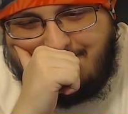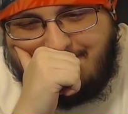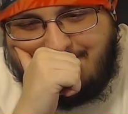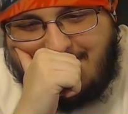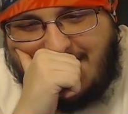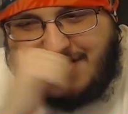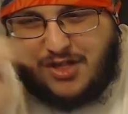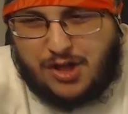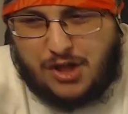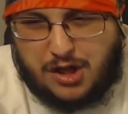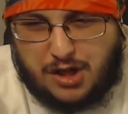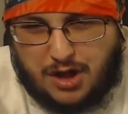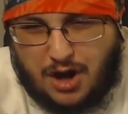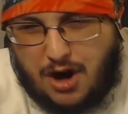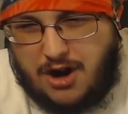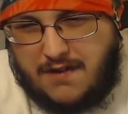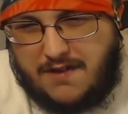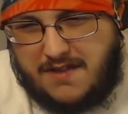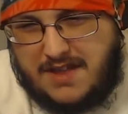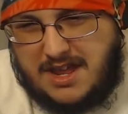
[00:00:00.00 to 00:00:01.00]
at the
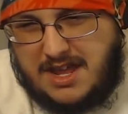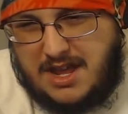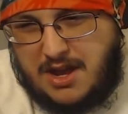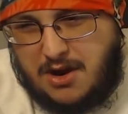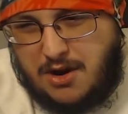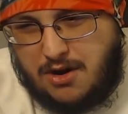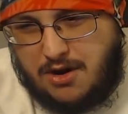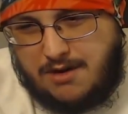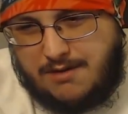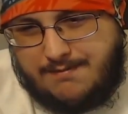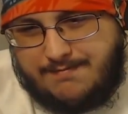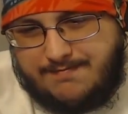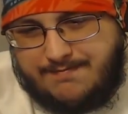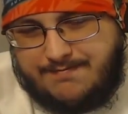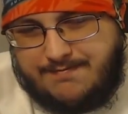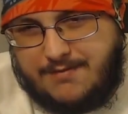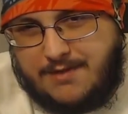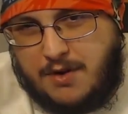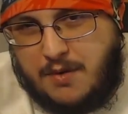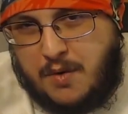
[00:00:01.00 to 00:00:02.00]
start of the year,
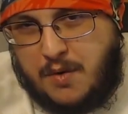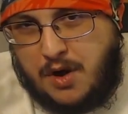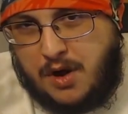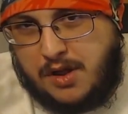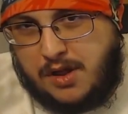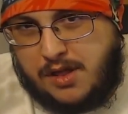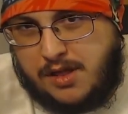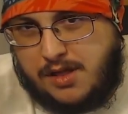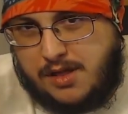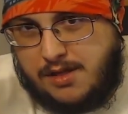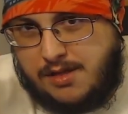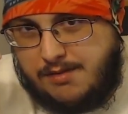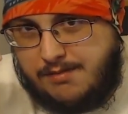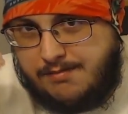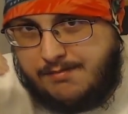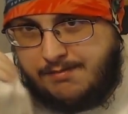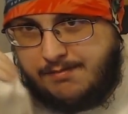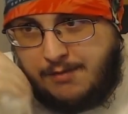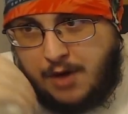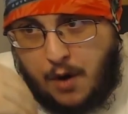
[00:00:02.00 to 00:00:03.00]
it was
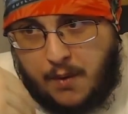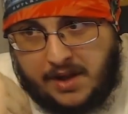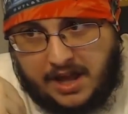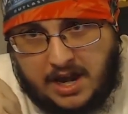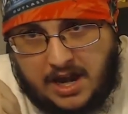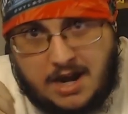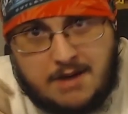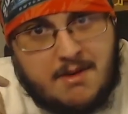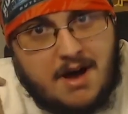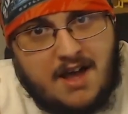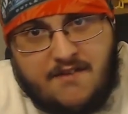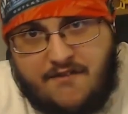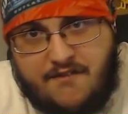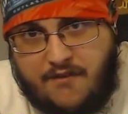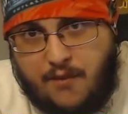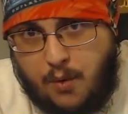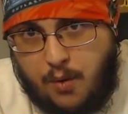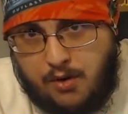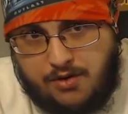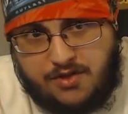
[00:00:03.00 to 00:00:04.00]
going into my
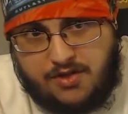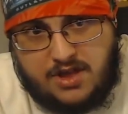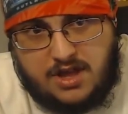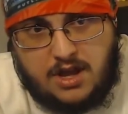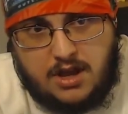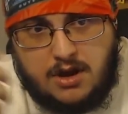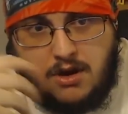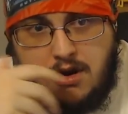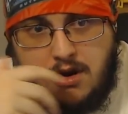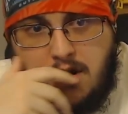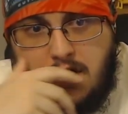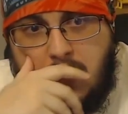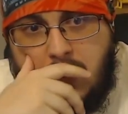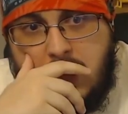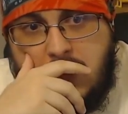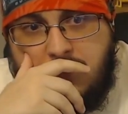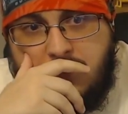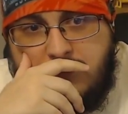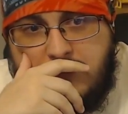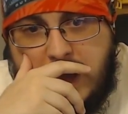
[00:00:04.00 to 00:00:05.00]
4th year
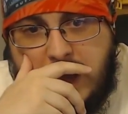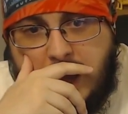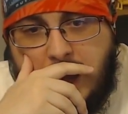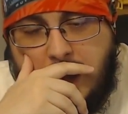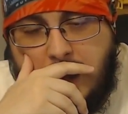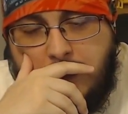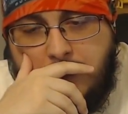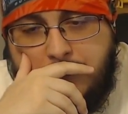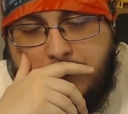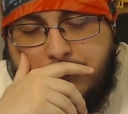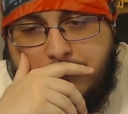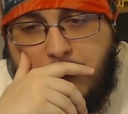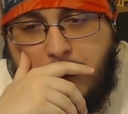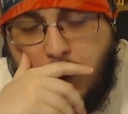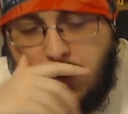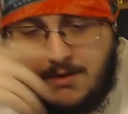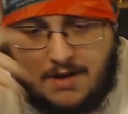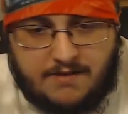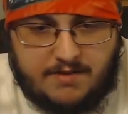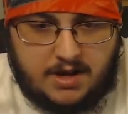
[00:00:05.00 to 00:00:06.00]
of making
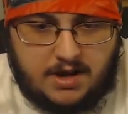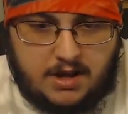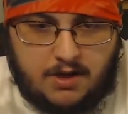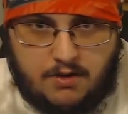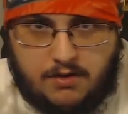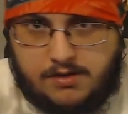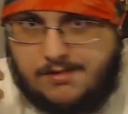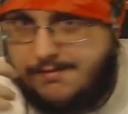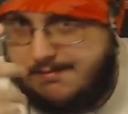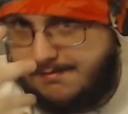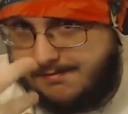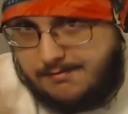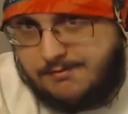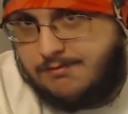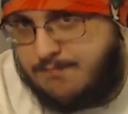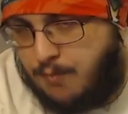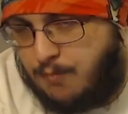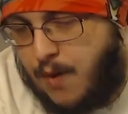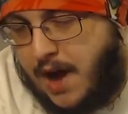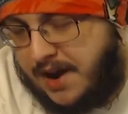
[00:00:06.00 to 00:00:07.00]
Pokemon videos.
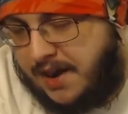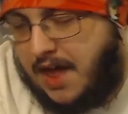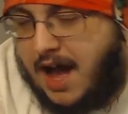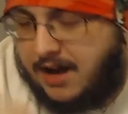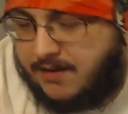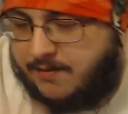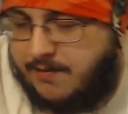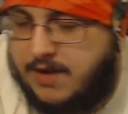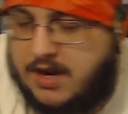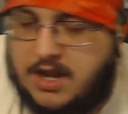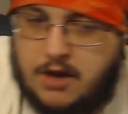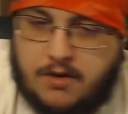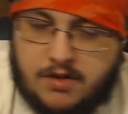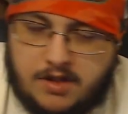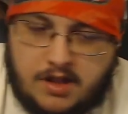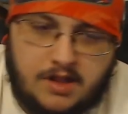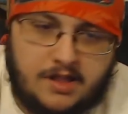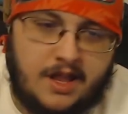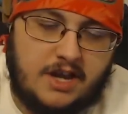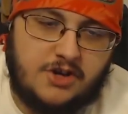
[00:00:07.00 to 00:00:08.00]
Wedlock videos,
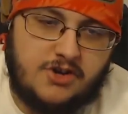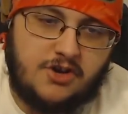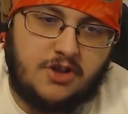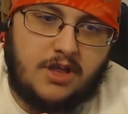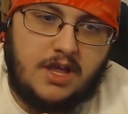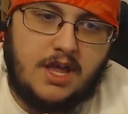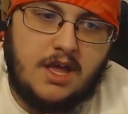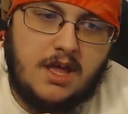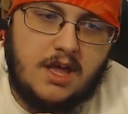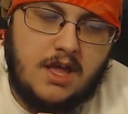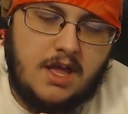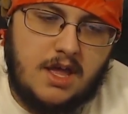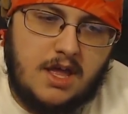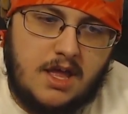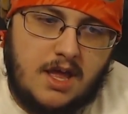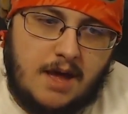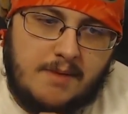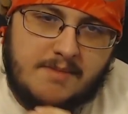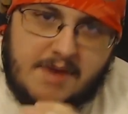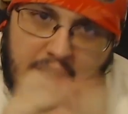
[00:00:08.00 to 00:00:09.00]
essentially.
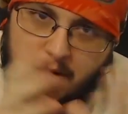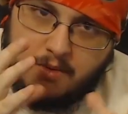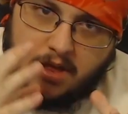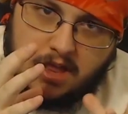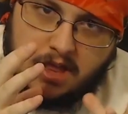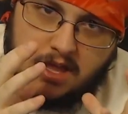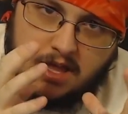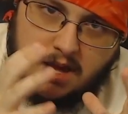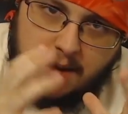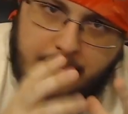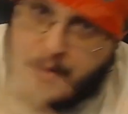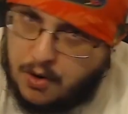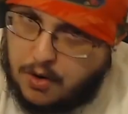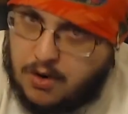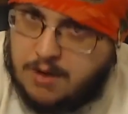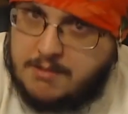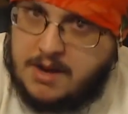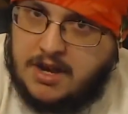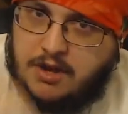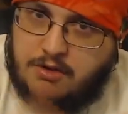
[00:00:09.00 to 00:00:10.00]
I'm not really a
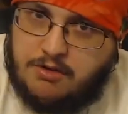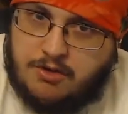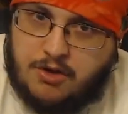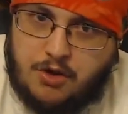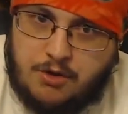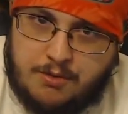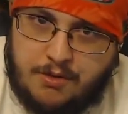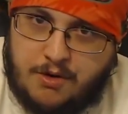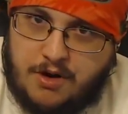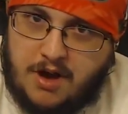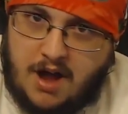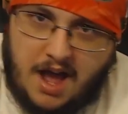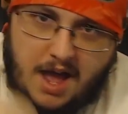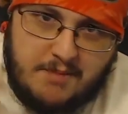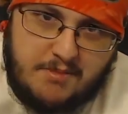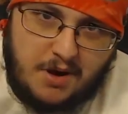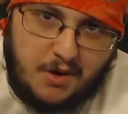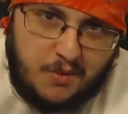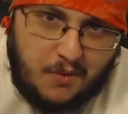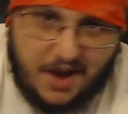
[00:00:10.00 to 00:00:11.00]
Pokemon YouTuber, I'm
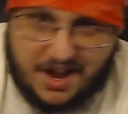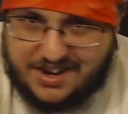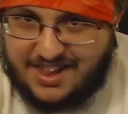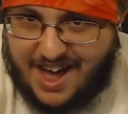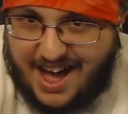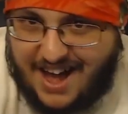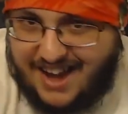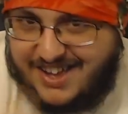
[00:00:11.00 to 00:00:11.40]
a Wedlock